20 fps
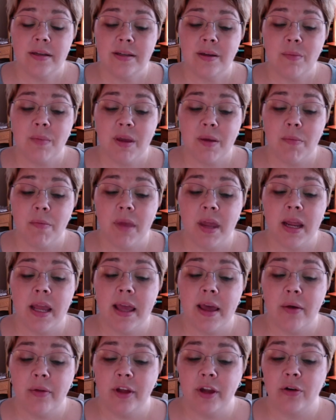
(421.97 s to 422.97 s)
to meet many
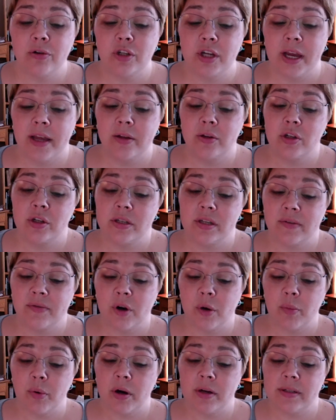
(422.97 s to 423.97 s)
healthcare challenges of
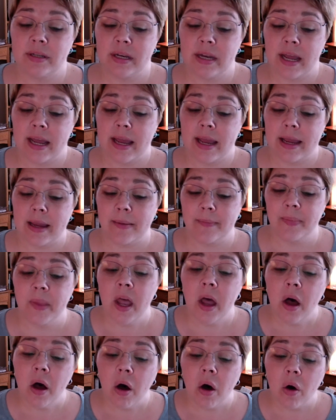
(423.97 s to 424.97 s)
our present day.
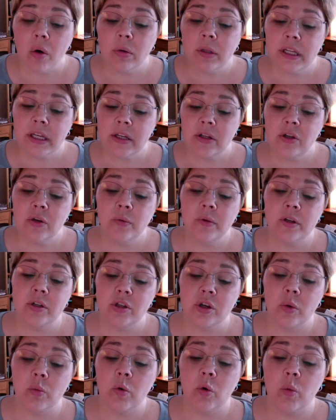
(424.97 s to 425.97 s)
Only in doing
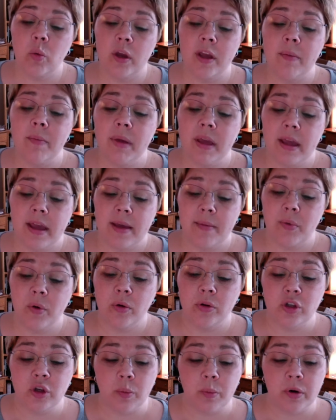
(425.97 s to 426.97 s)
so will we be
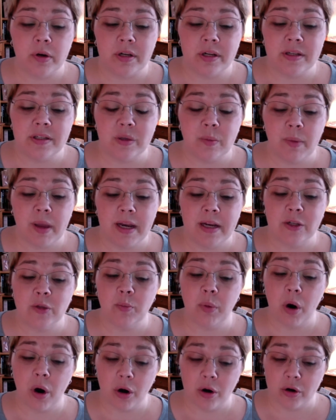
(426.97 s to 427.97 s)
able to participate as
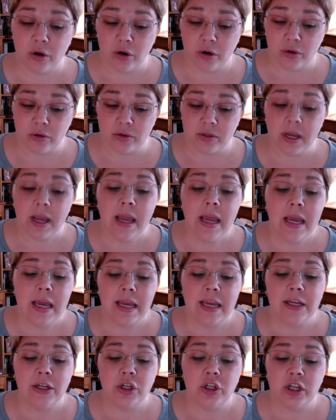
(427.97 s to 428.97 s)
partners
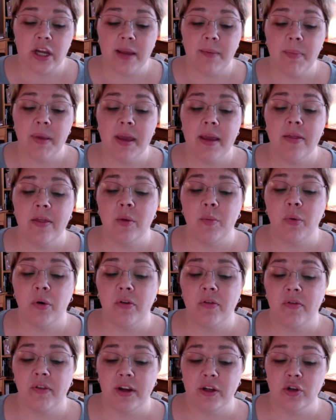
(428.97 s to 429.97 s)
in shaping the
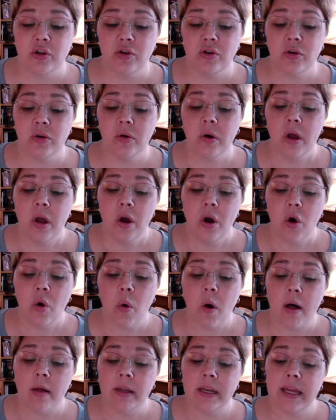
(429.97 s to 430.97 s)
professional
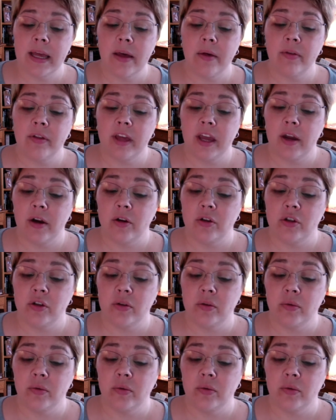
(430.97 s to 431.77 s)
quality healthcare